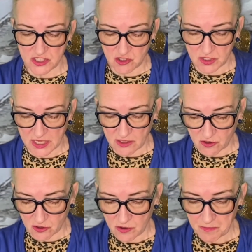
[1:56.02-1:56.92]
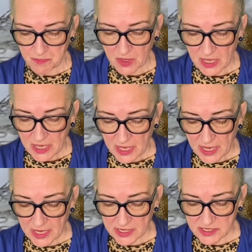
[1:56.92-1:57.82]
together,
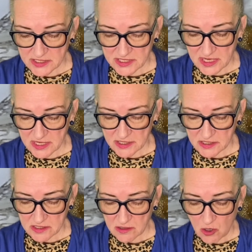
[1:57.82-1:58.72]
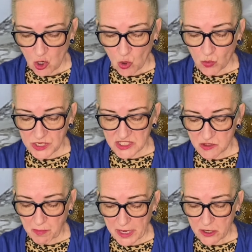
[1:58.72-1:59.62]
and it says, when a
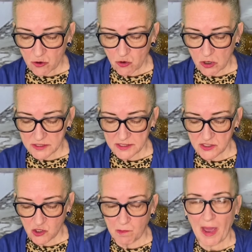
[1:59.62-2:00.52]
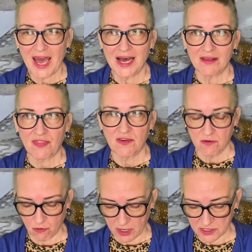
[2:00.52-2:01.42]
spider crosses your path,
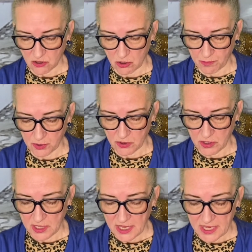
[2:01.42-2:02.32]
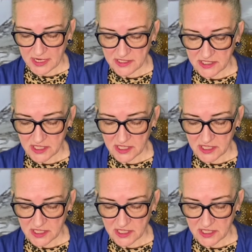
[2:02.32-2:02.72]
grasshopper, it is the